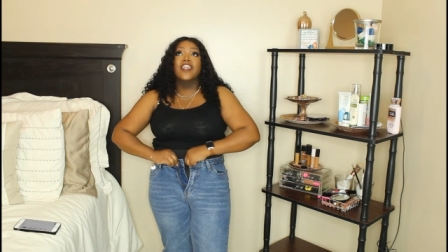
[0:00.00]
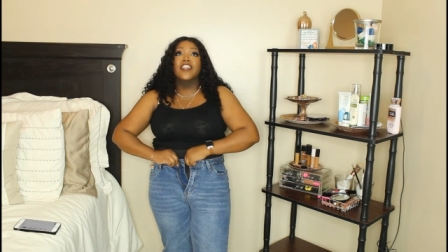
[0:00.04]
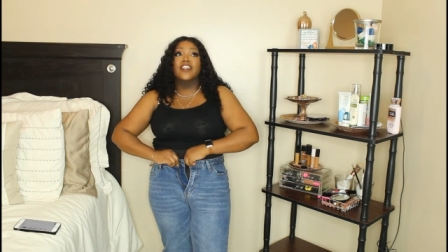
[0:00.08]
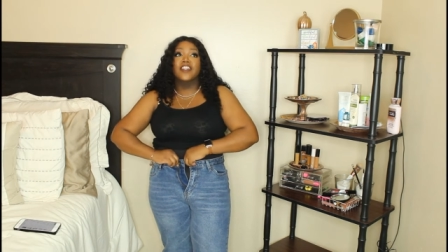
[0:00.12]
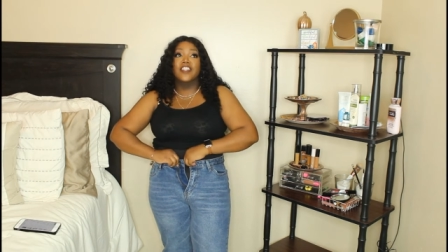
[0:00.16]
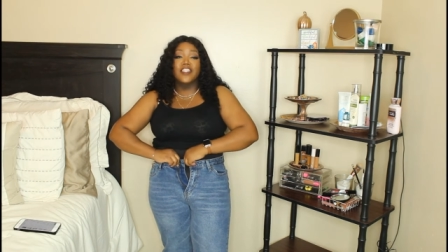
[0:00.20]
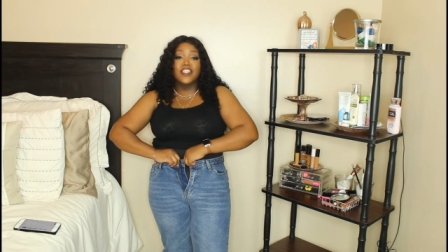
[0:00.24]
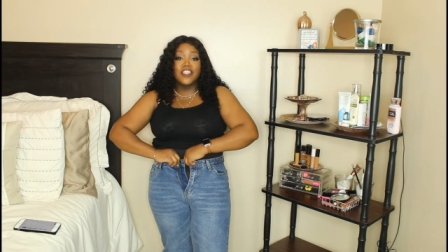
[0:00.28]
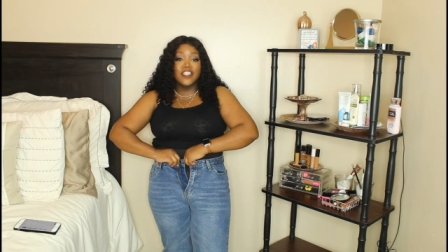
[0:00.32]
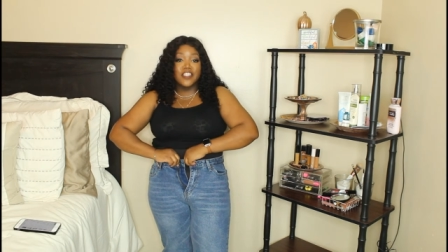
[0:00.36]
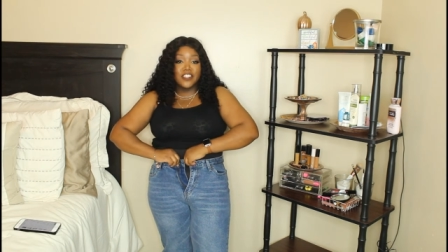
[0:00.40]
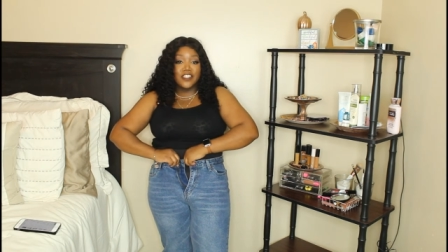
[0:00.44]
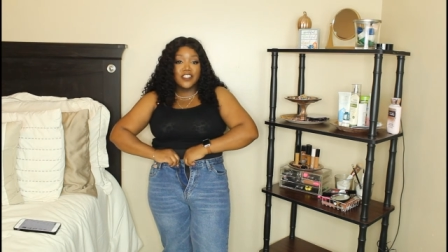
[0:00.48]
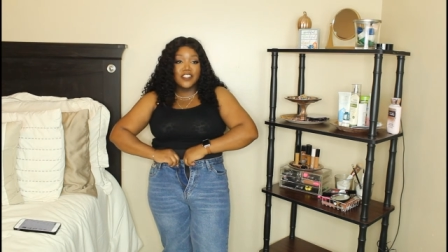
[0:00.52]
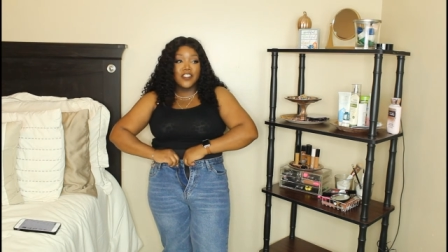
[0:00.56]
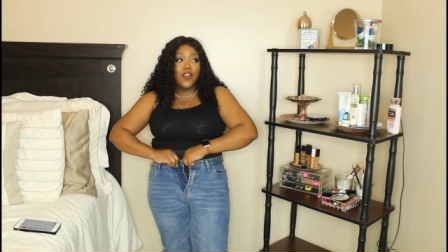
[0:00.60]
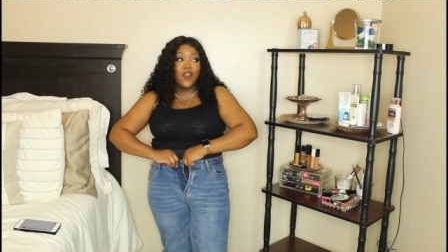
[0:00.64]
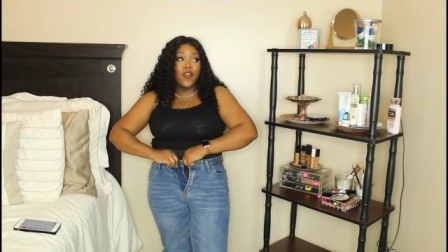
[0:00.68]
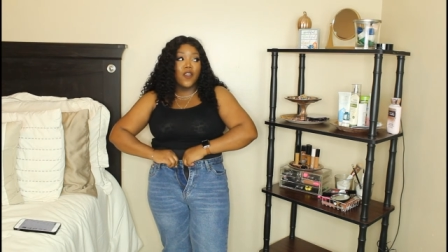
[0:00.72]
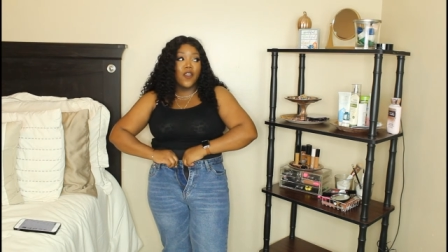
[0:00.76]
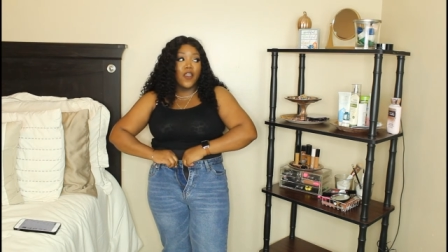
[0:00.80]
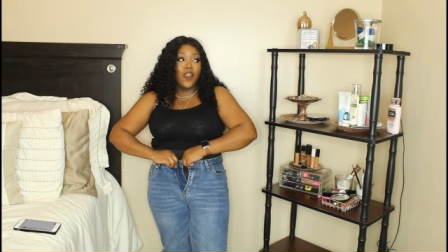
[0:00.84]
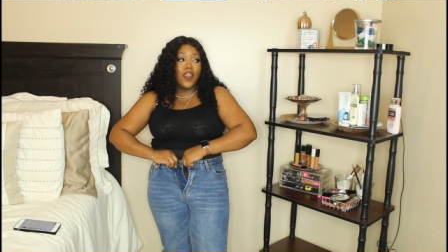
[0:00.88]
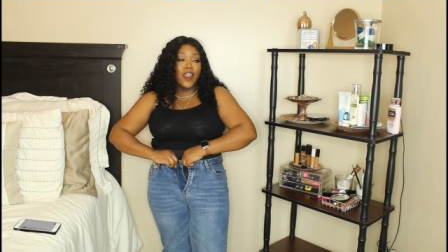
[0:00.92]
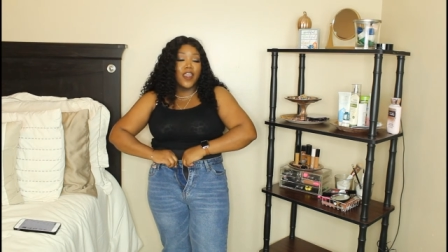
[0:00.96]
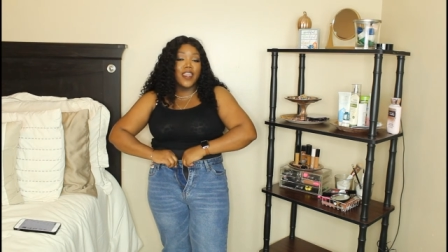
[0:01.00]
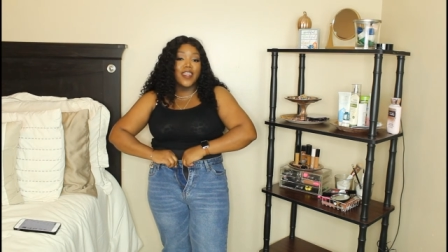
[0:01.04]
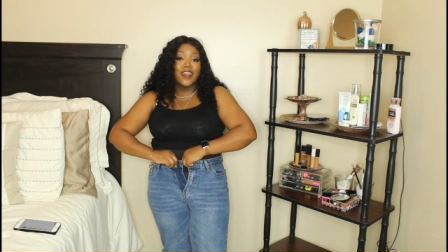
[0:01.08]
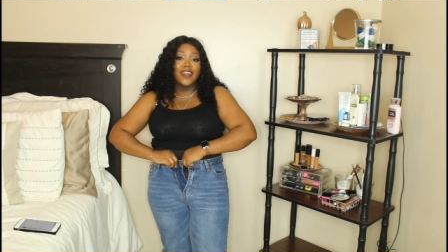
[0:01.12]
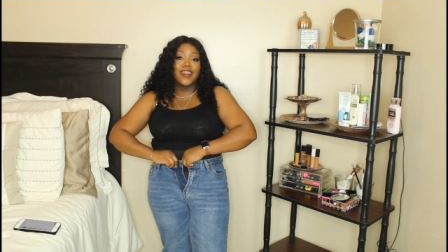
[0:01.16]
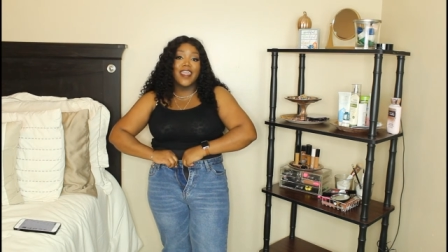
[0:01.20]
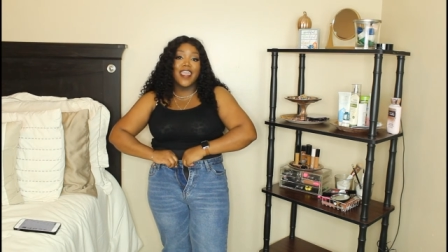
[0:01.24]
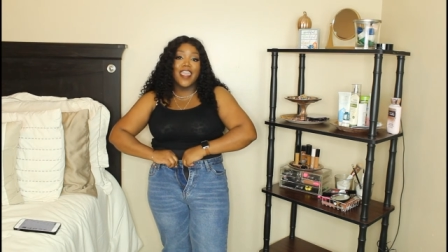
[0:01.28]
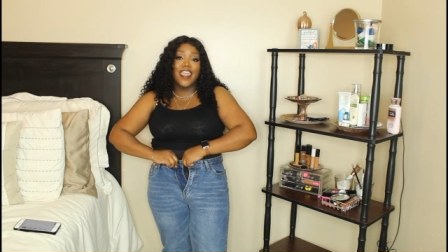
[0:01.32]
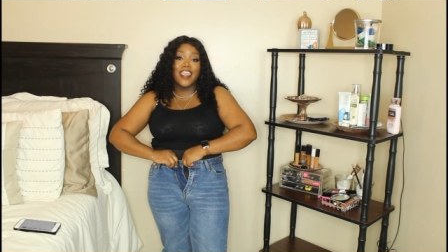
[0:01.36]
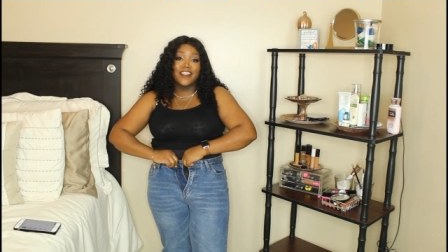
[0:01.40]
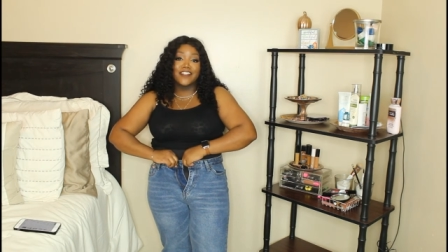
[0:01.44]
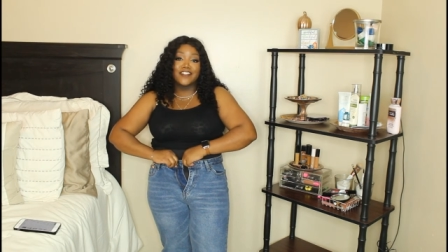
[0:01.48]
These are
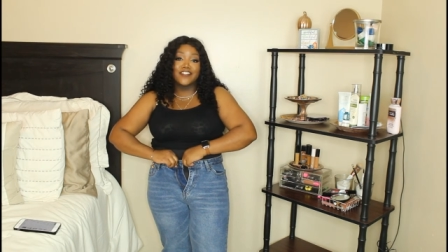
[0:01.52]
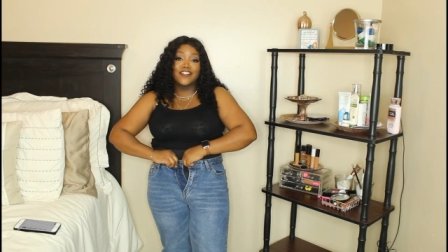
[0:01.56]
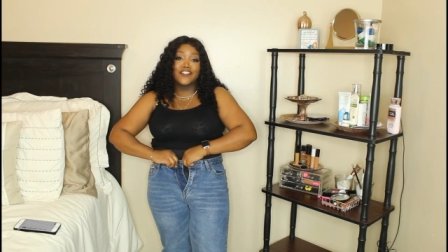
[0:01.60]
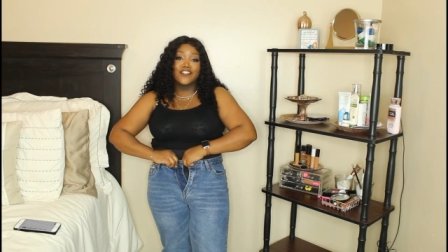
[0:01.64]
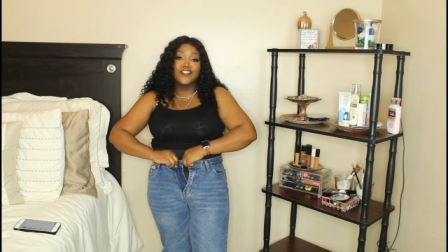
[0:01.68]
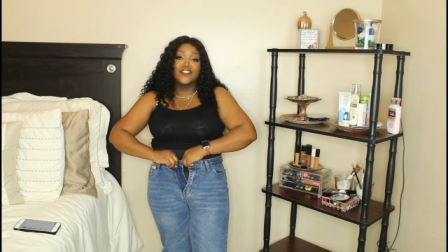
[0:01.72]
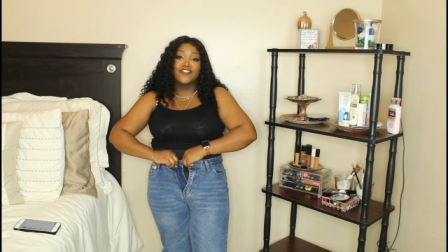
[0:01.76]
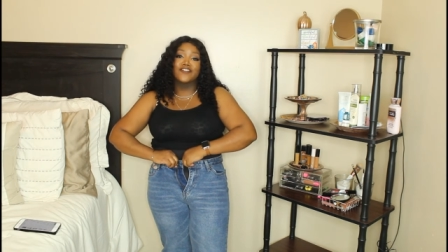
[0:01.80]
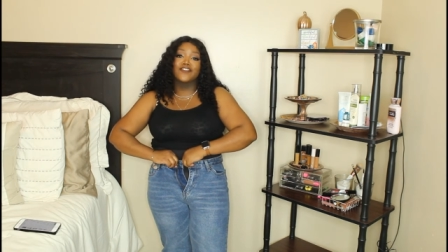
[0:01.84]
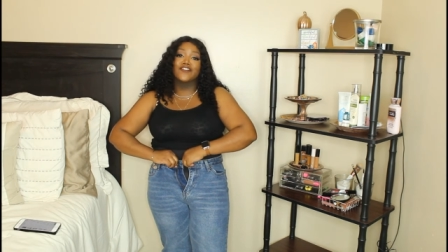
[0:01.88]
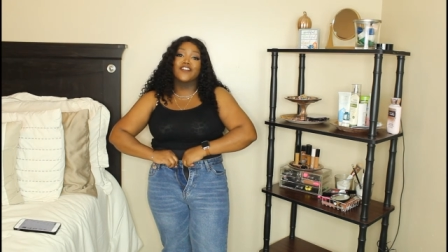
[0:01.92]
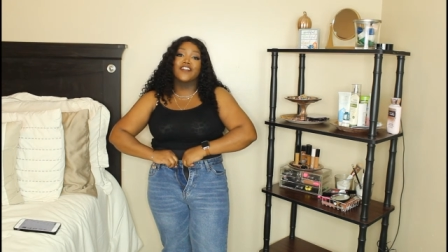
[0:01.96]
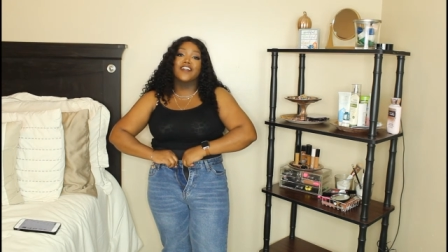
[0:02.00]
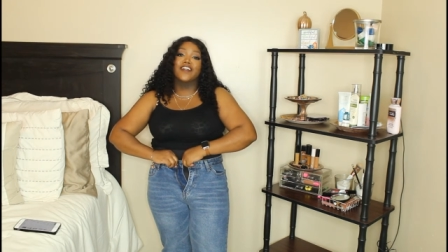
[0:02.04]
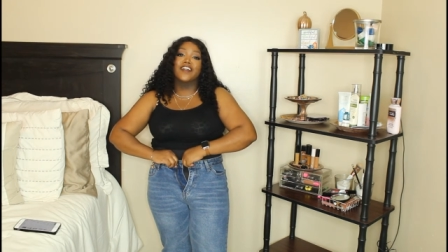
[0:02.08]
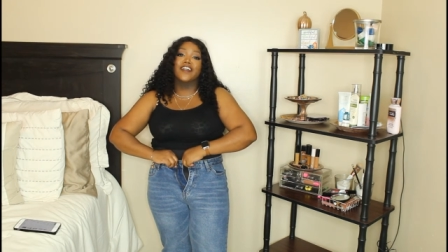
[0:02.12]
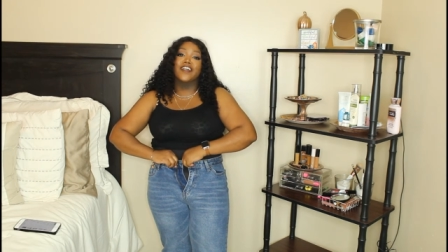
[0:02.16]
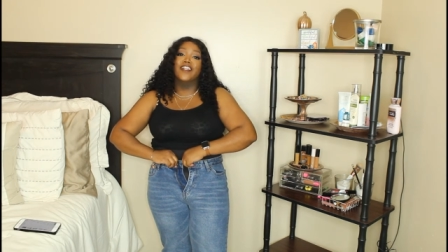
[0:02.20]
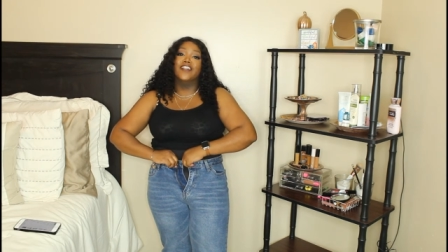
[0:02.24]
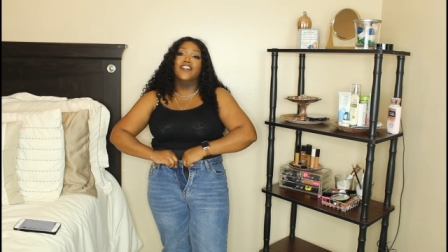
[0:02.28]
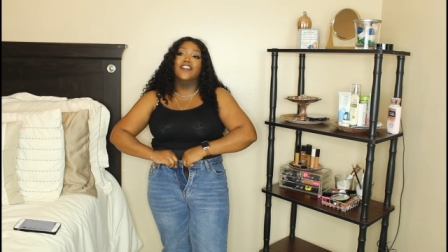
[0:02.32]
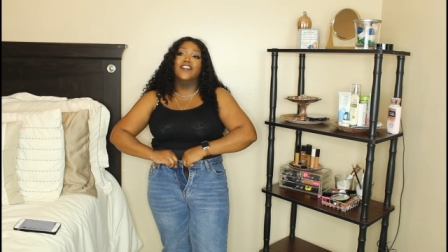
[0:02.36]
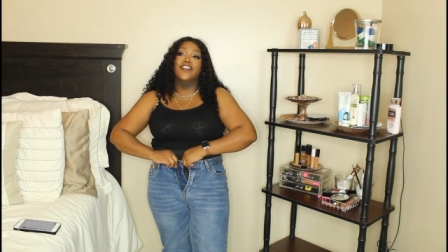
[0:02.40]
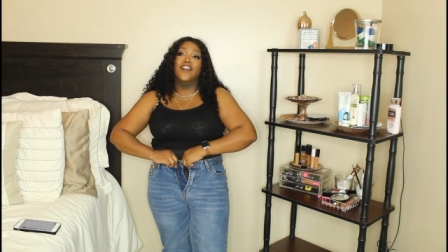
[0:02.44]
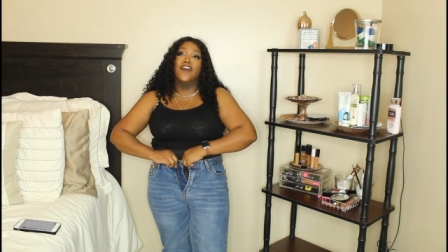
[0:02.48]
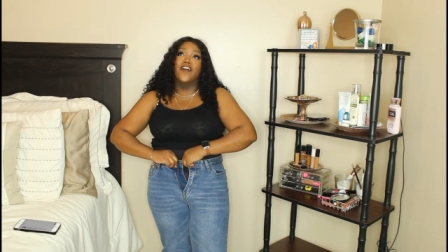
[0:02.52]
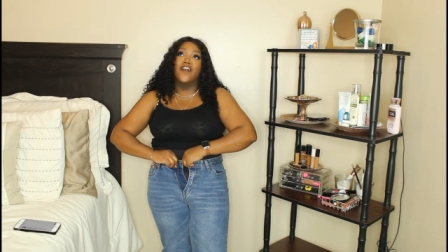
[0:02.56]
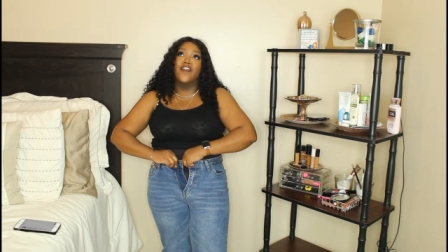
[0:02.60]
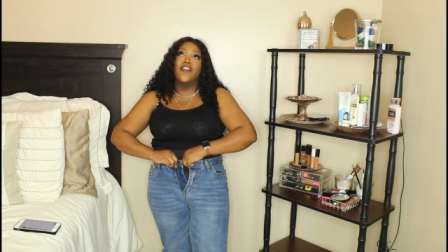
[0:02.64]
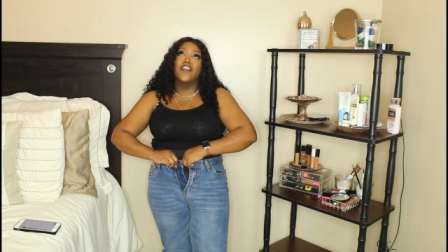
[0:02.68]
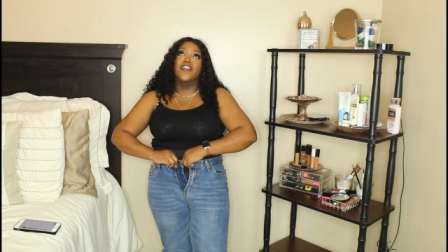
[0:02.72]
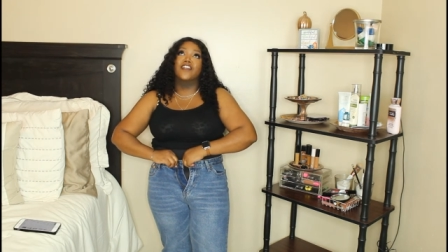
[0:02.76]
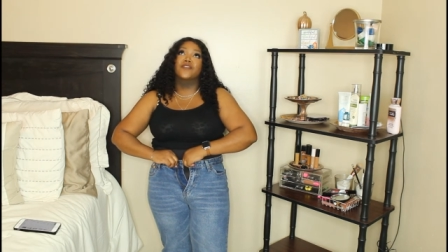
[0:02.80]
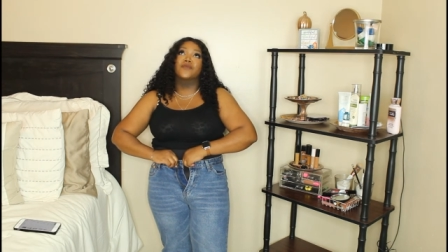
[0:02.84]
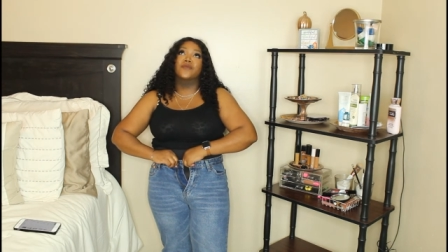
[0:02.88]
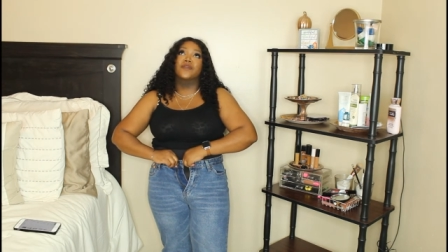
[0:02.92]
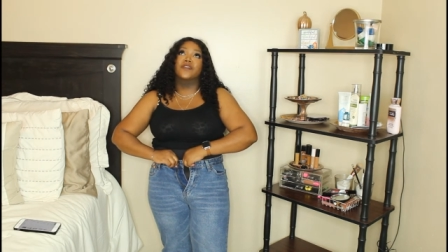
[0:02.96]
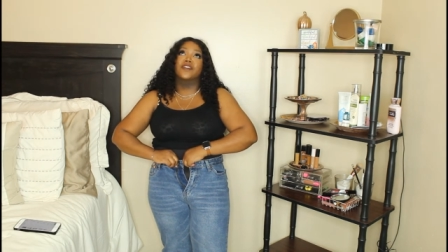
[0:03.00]
an extra
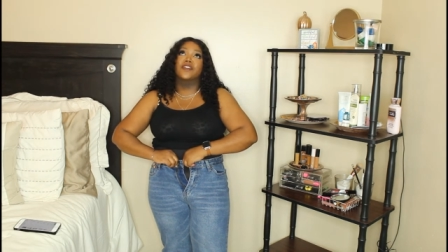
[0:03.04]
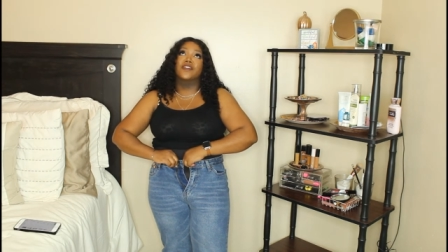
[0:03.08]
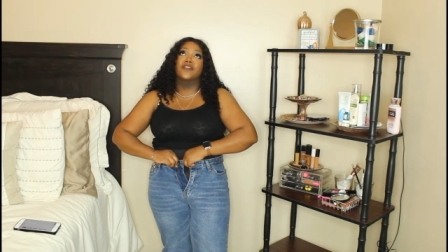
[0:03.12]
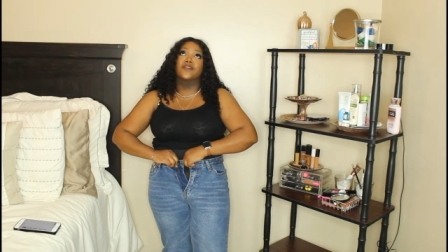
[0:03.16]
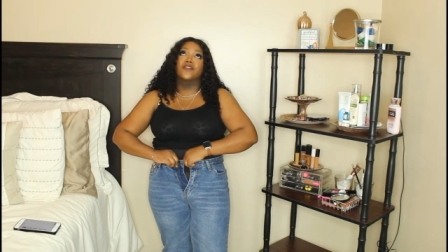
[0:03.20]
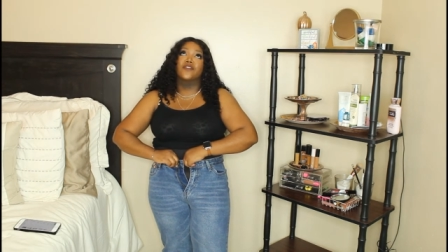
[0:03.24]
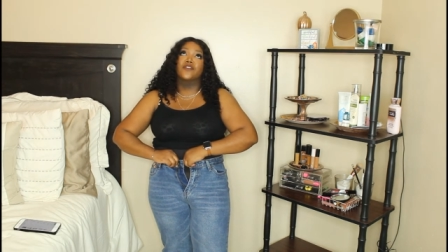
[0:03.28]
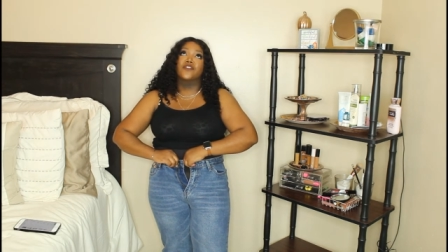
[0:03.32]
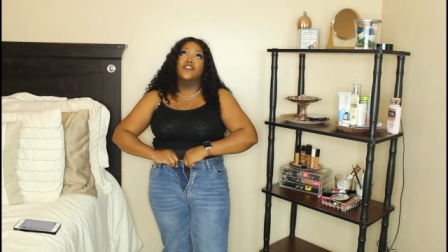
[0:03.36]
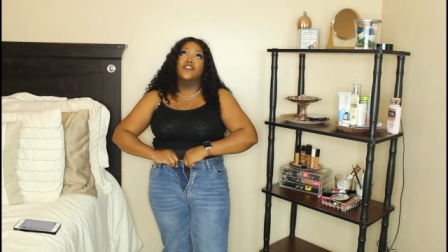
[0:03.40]
large with zero